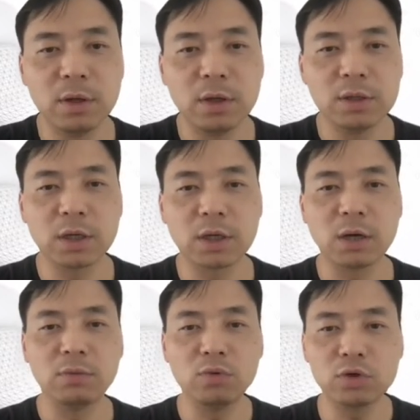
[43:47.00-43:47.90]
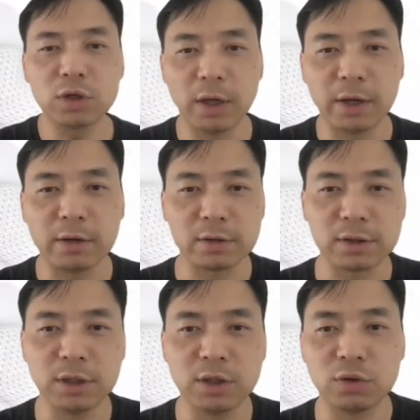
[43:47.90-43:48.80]
The convolution layers
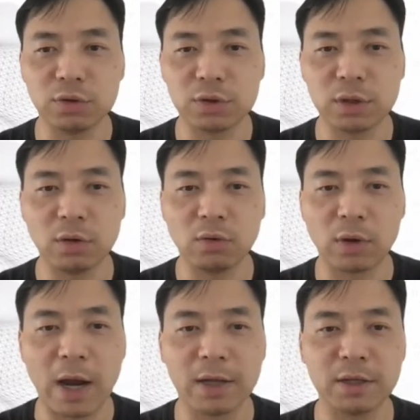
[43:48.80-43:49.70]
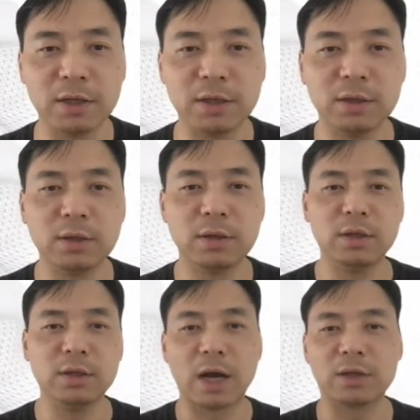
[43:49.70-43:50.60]
introduce the locality
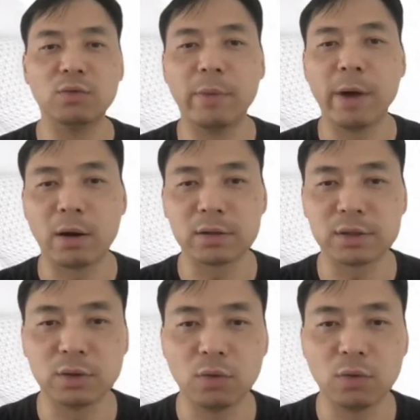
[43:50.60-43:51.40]
inductive bias,